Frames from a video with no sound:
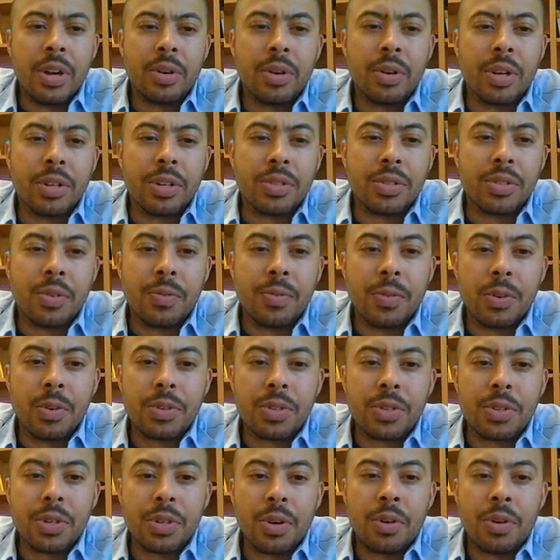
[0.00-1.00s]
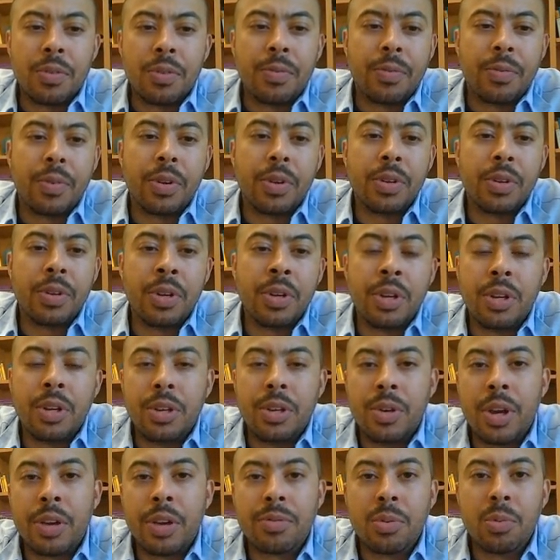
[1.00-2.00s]
Okay, so first off,
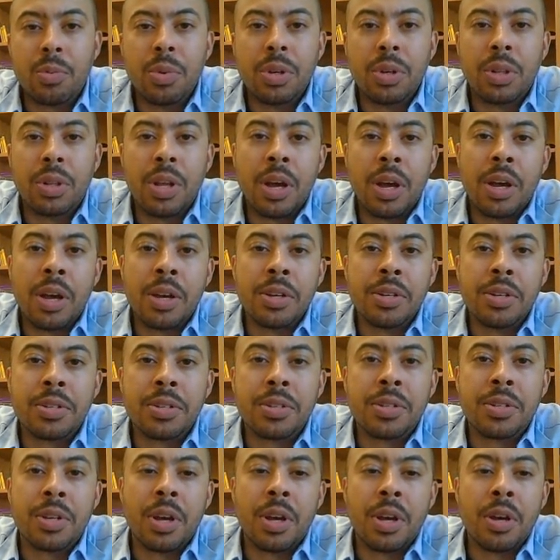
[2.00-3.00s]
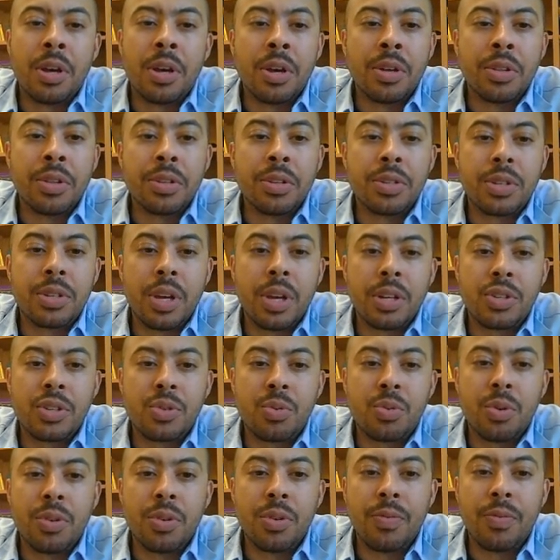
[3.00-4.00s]
you have to realize the
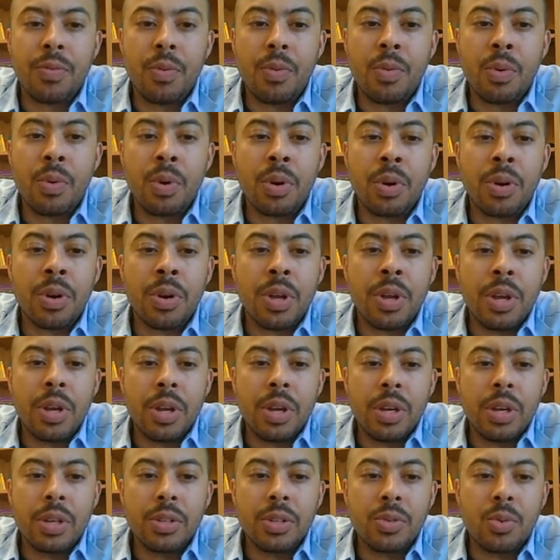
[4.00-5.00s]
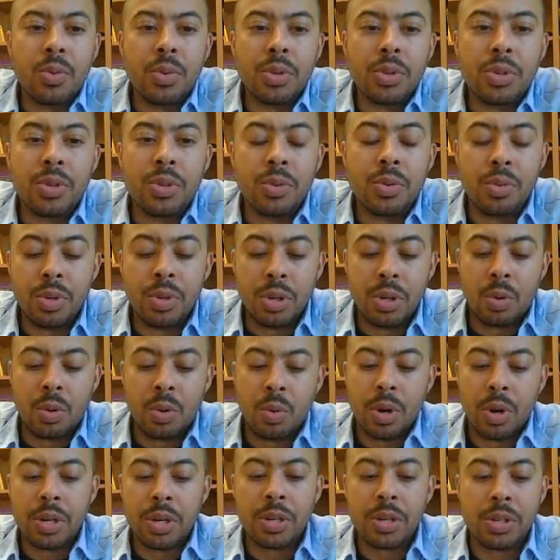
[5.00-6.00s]
/24 is going to
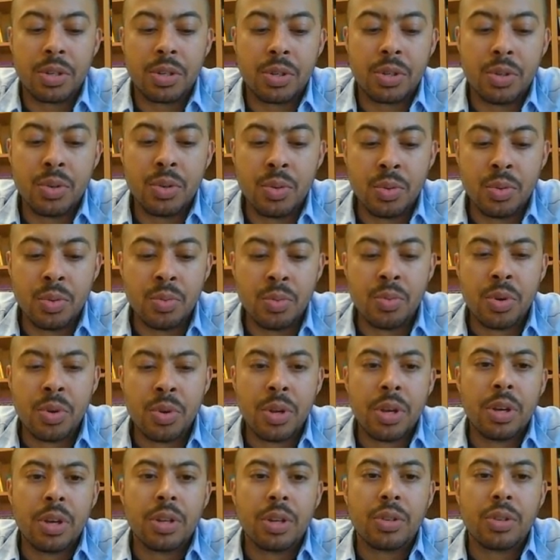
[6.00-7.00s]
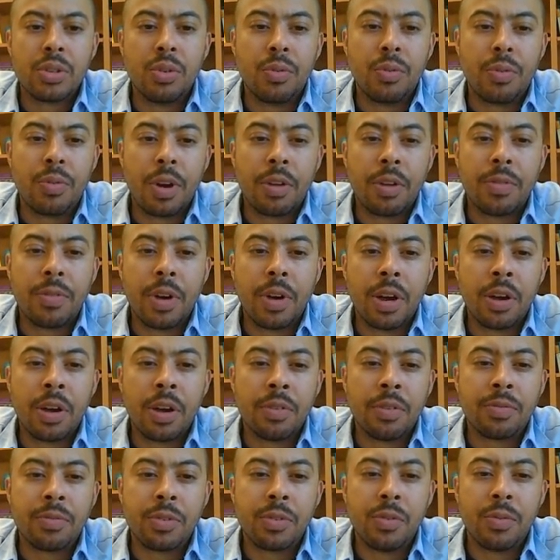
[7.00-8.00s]
equate to
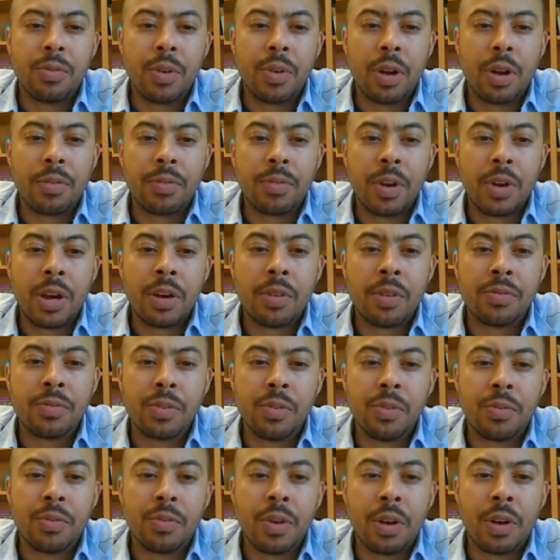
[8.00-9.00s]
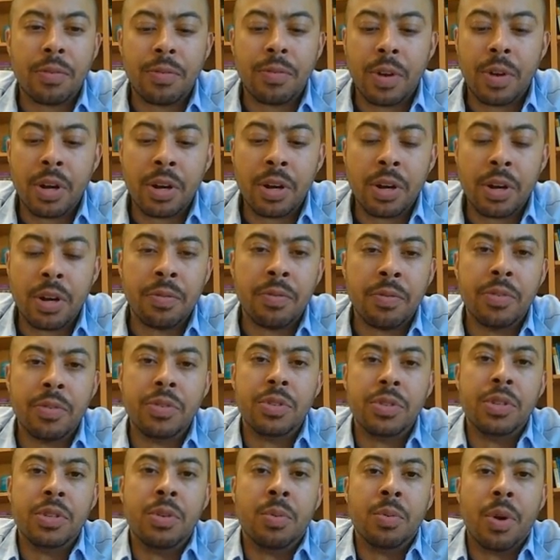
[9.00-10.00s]

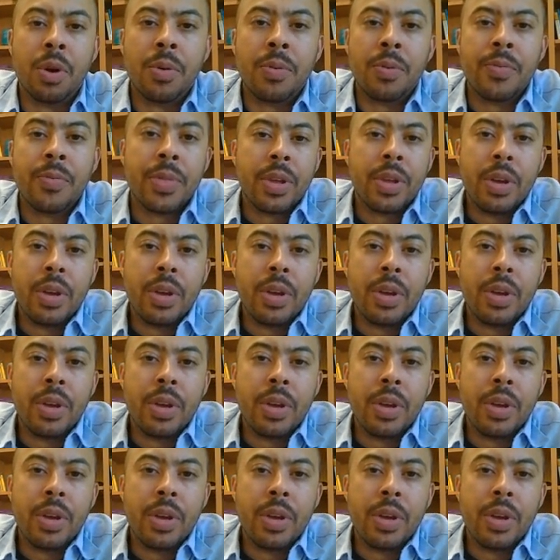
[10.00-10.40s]
255.255.255.0.